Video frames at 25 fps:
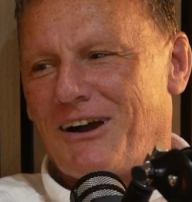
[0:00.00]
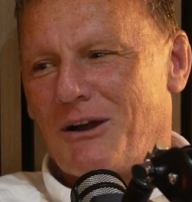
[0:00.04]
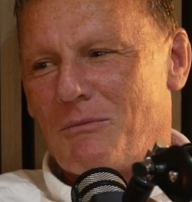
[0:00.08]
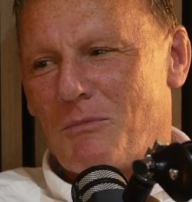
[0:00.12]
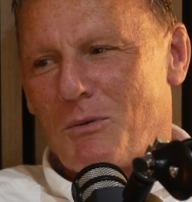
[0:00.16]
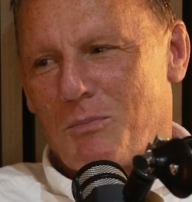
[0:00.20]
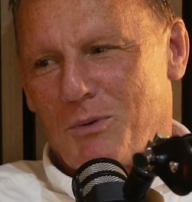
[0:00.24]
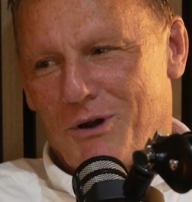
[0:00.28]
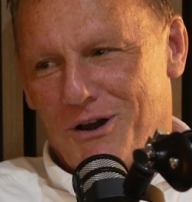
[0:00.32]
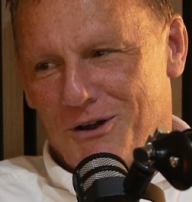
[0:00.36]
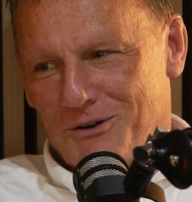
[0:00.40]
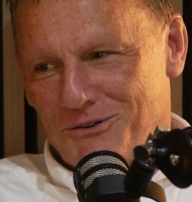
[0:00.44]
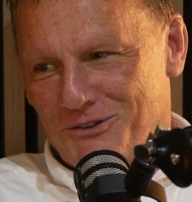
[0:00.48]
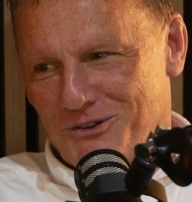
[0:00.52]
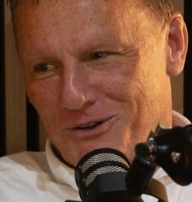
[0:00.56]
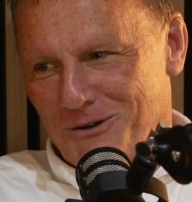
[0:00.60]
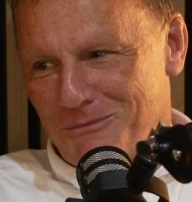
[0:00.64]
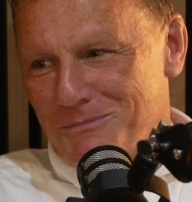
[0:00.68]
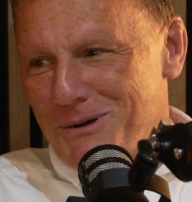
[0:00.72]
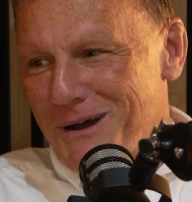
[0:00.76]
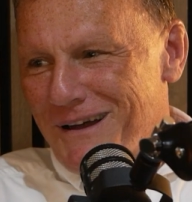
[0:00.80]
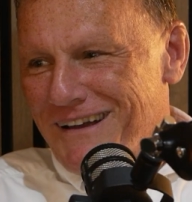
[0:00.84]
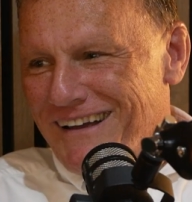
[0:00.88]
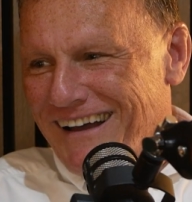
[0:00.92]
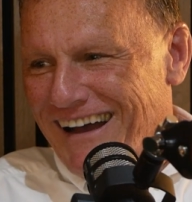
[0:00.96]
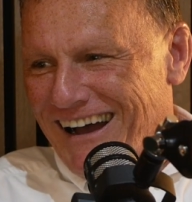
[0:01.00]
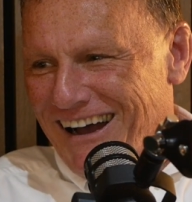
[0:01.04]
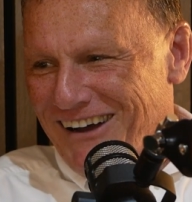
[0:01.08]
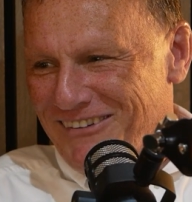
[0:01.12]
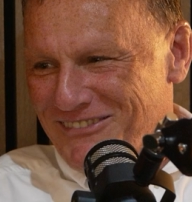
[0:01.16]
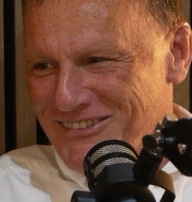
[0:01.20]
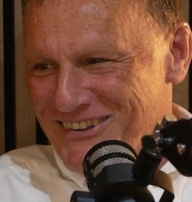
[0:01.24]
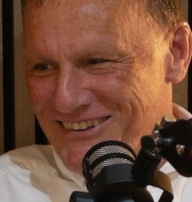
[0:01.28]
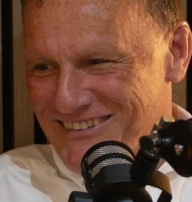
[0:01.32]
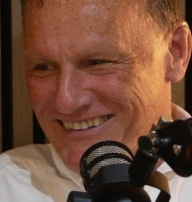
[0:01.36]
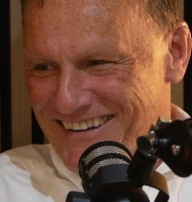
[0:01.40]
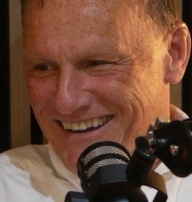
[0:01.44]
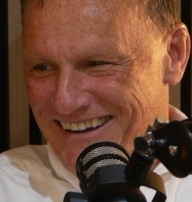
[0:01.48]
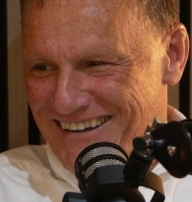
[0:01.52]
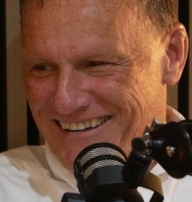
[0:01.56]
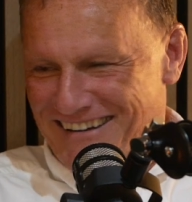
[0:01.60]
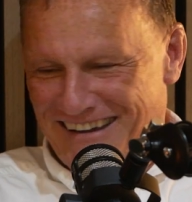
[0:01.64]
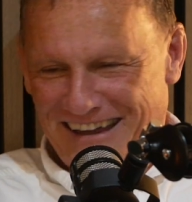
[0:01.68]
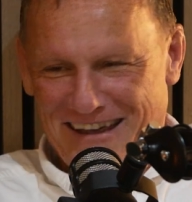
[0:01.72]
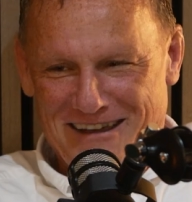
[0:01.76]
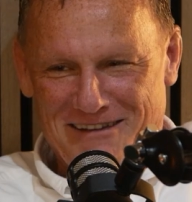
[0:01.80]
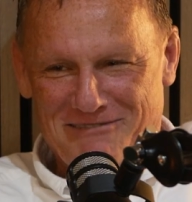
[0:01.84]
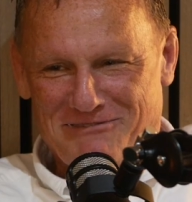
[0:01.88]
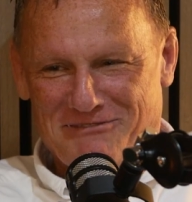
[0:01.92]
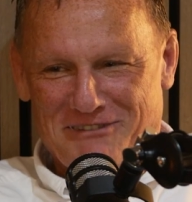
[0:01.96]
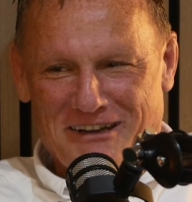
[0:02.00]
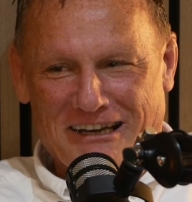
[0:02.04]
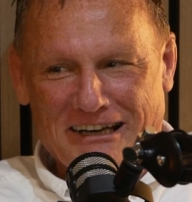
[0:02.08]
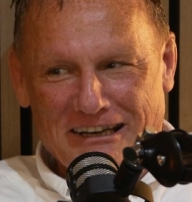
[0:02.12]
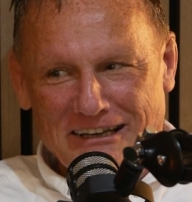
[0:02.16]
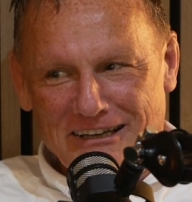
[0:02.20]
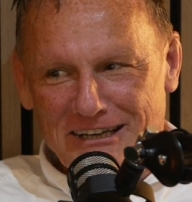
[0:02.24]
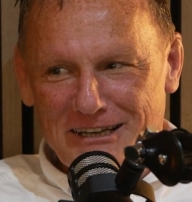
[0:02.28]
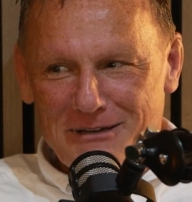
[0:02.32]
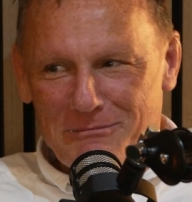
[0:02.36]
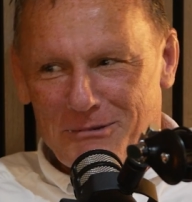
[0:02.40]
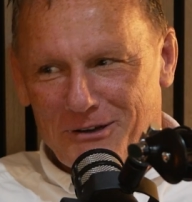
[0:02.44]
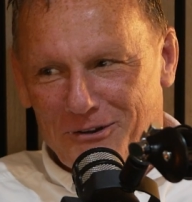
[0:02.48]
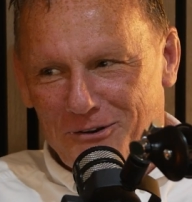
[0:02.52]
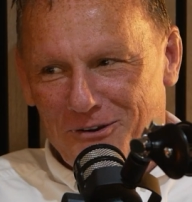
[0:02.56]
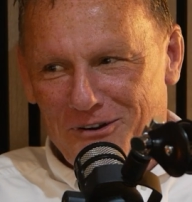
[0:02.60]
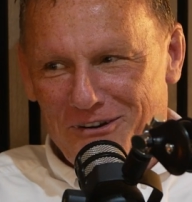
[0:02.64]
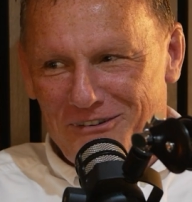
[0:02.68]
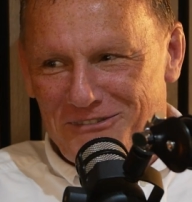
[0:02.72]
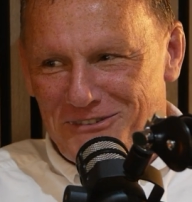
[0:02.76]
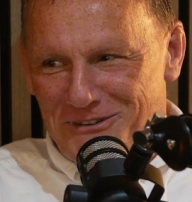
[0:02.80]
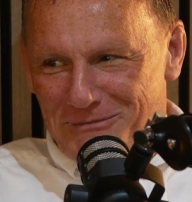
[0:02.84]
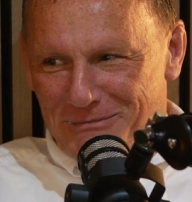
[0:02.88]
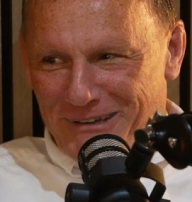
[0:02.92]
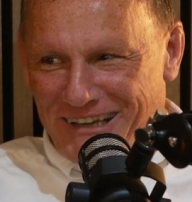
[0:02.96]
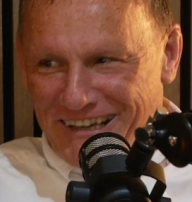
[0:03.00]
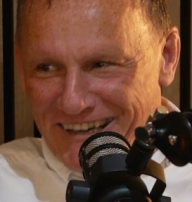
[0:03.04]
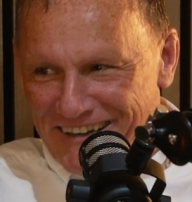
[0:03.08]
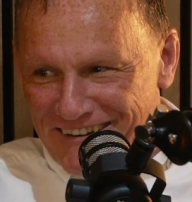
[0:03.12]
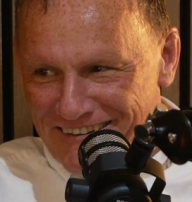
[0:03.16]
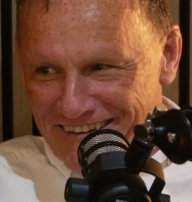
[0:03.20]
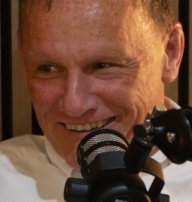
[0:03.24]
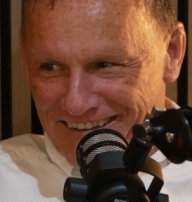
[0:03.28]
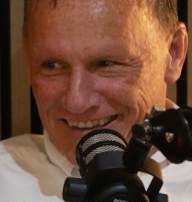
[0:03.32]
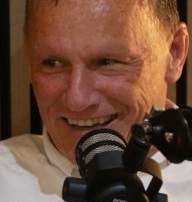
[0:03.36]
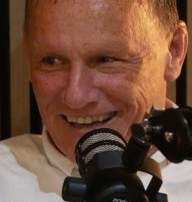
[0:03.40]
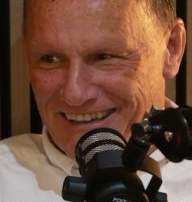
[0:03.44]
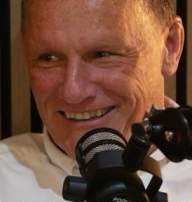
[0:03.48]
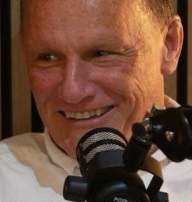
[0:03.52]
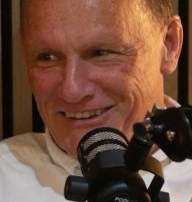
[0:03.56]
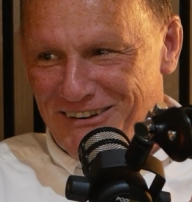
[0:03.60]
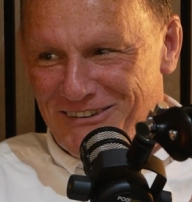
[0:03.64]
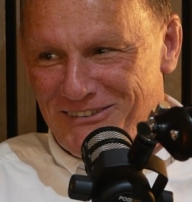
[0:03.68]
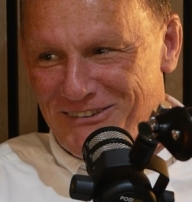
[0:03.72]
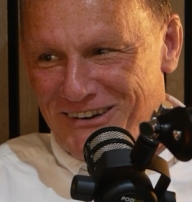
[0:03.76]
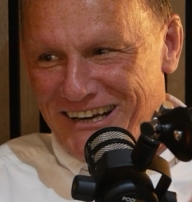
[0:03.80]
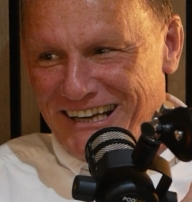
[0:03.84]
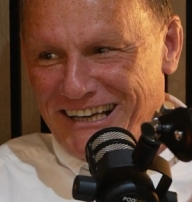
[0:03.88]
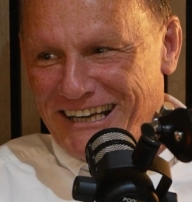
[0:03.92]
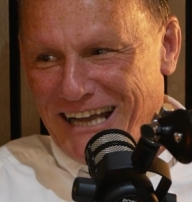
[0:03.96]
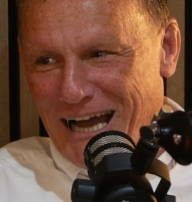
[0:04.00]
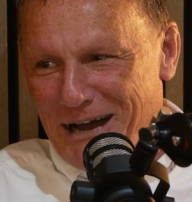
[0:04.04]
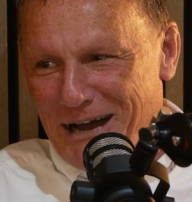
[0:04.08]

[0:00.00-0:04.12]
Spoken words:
I'm a proud Dub, I have to say. I feel a little bit uncomfortable here in the real